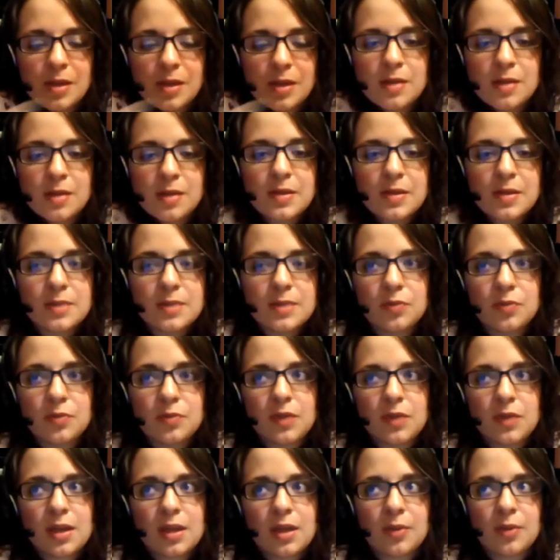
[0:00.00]
this
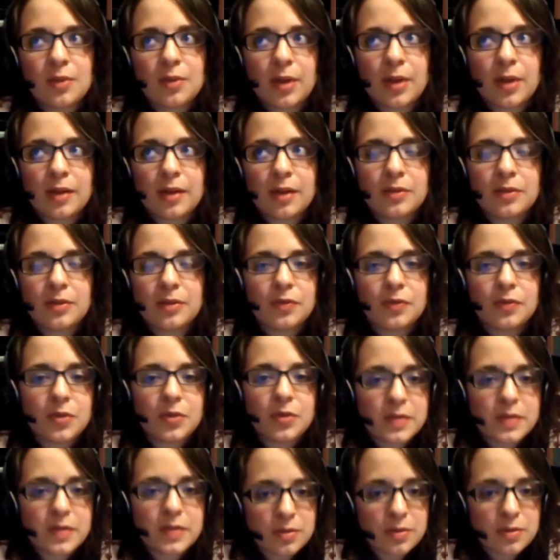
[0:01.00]
movie, while the
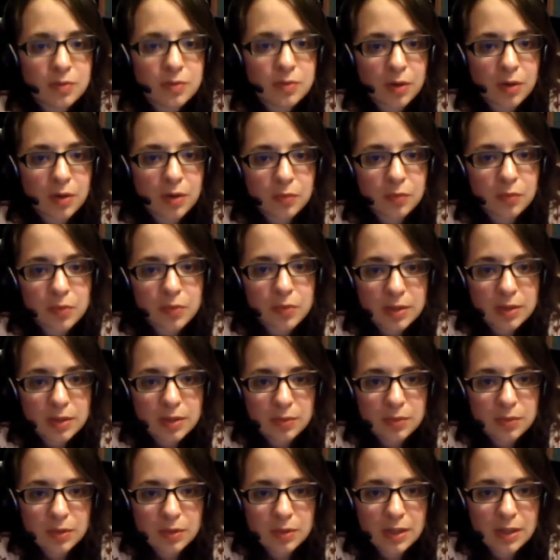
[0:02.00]
first two are really,
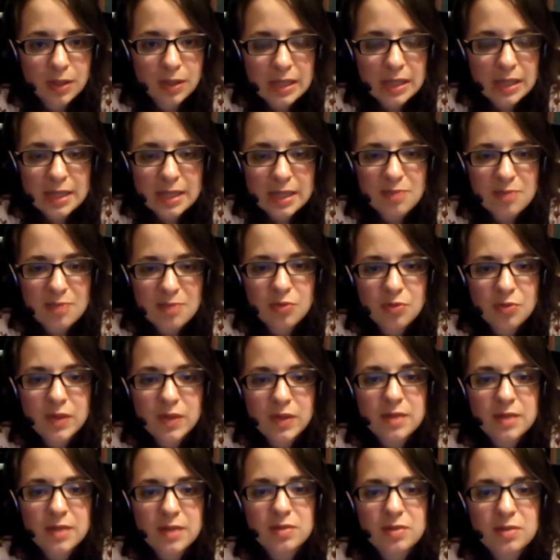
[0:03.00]
really kiddie
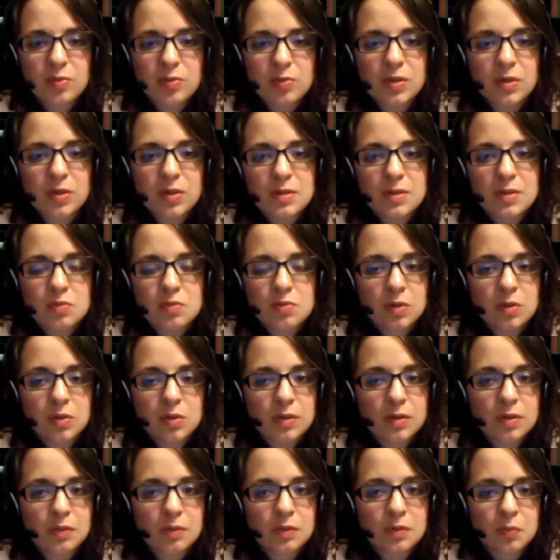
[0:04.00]
movies, the books
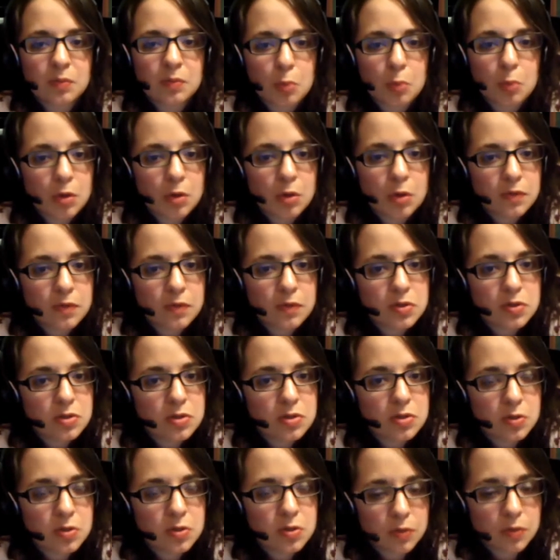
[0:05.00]
were more for
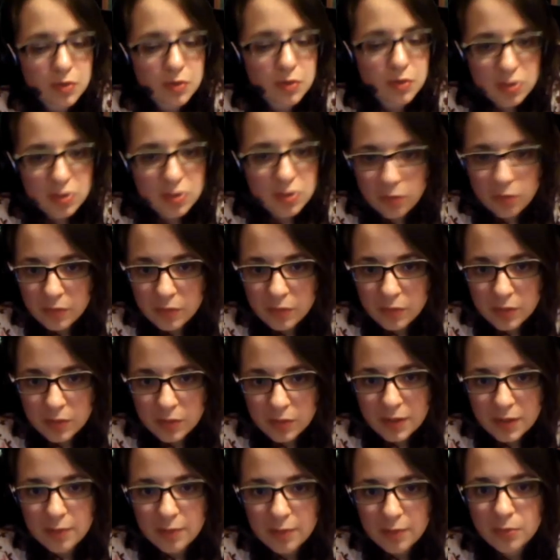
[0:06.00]
children too,
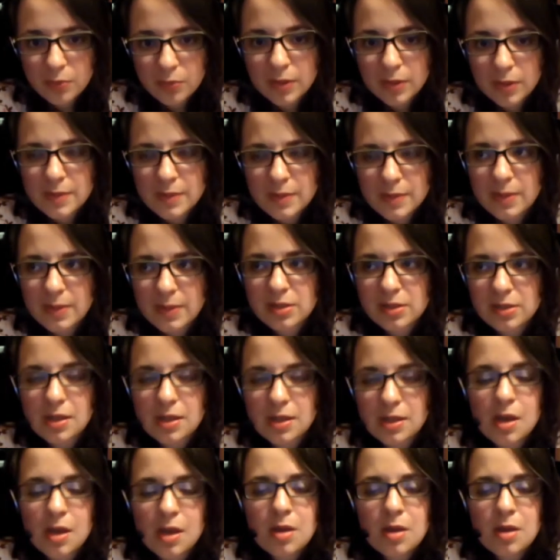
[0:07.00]
at that point
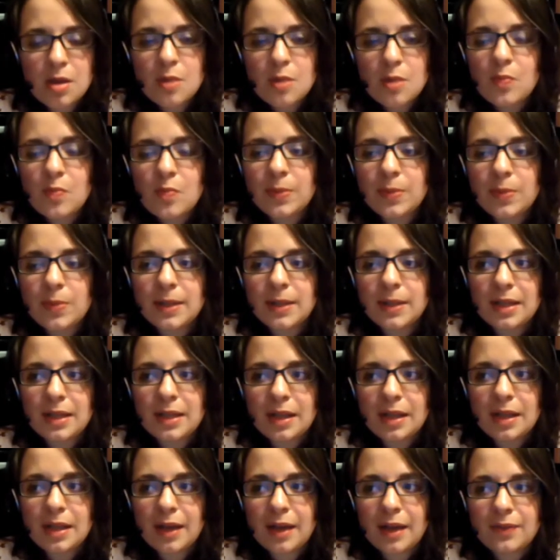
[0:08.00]
especially. But
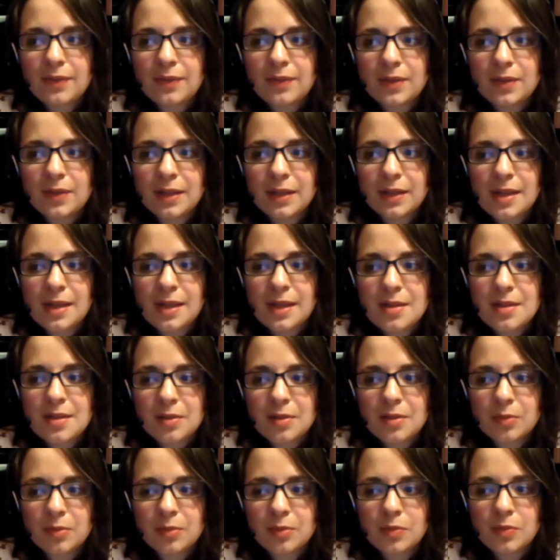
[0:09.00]
I feel like
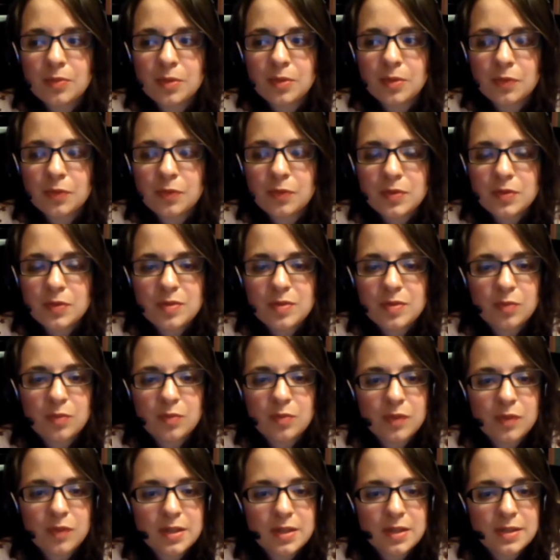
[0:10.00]
in the first two
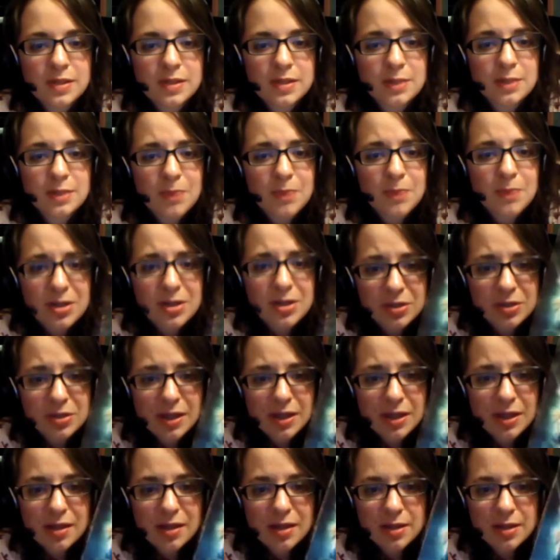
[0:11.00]
movies, especially
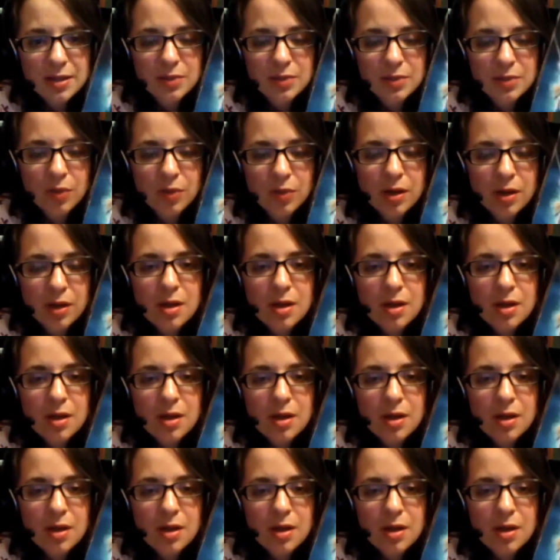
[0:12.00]
in this one,